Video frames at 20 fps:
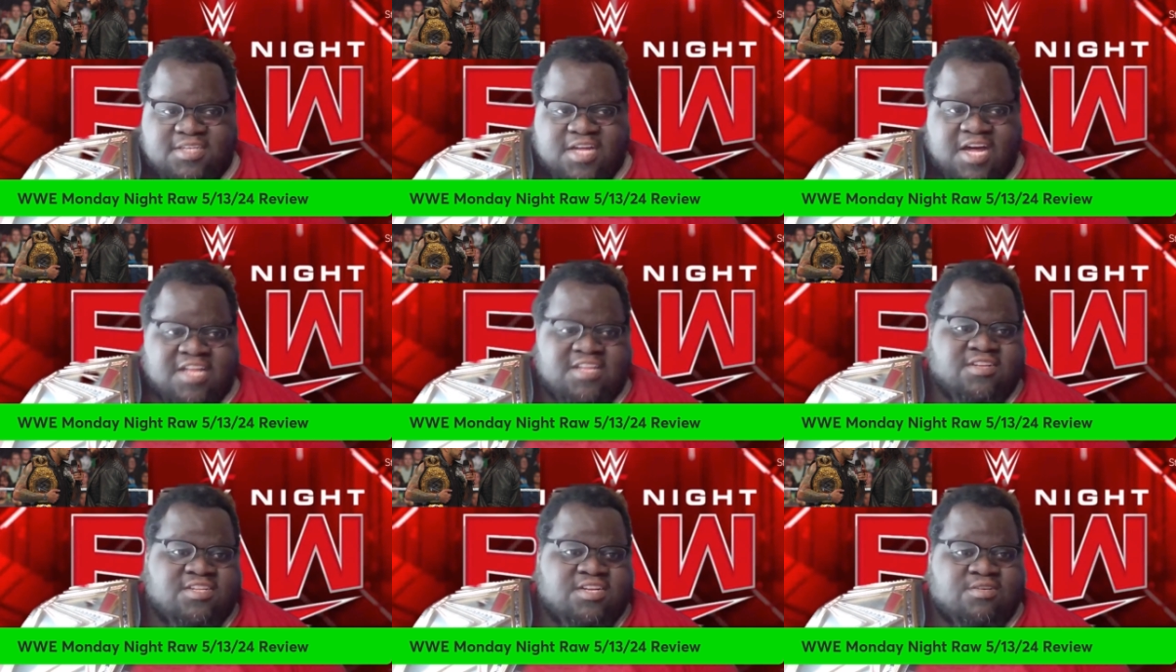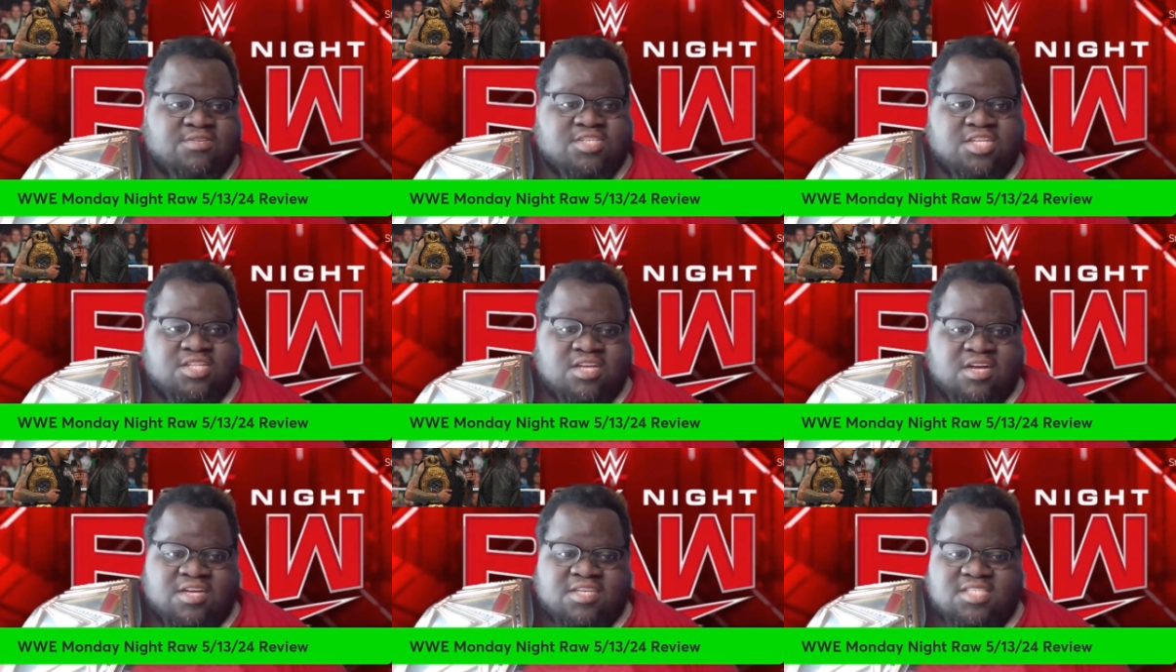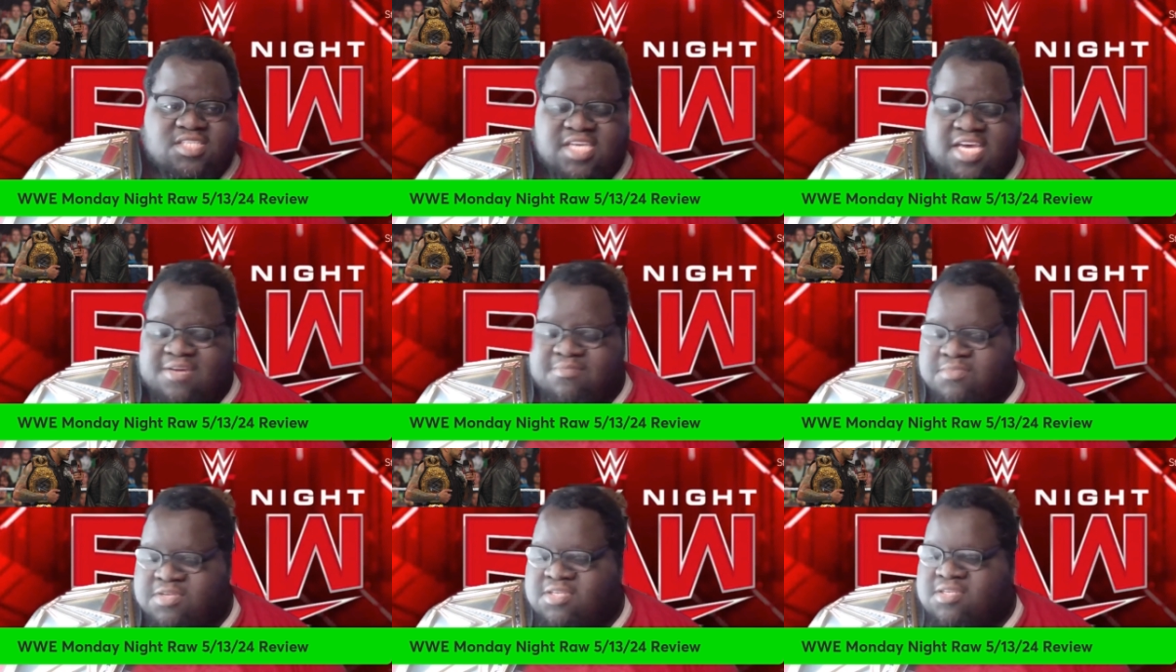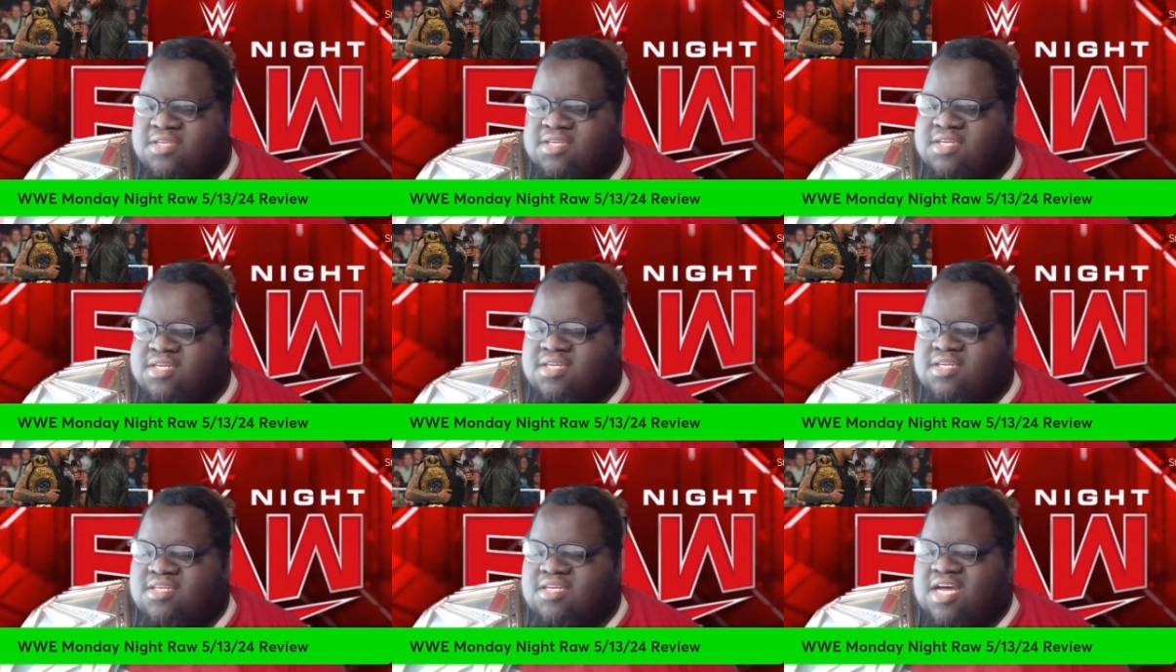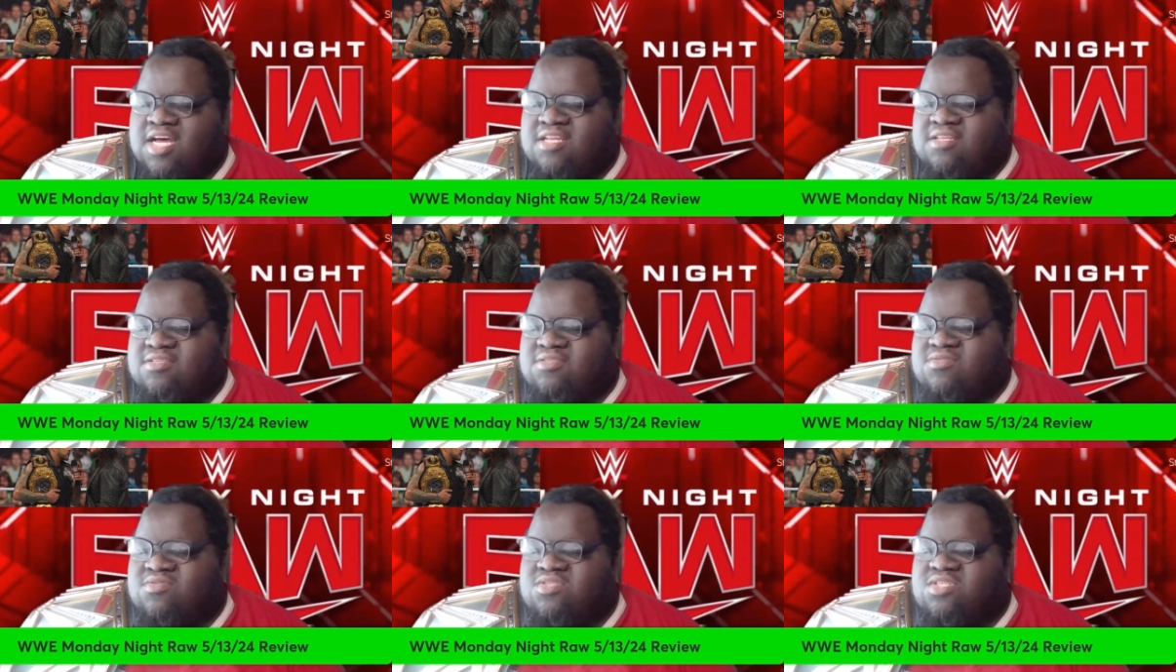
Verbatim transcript: I know that was a long segment, but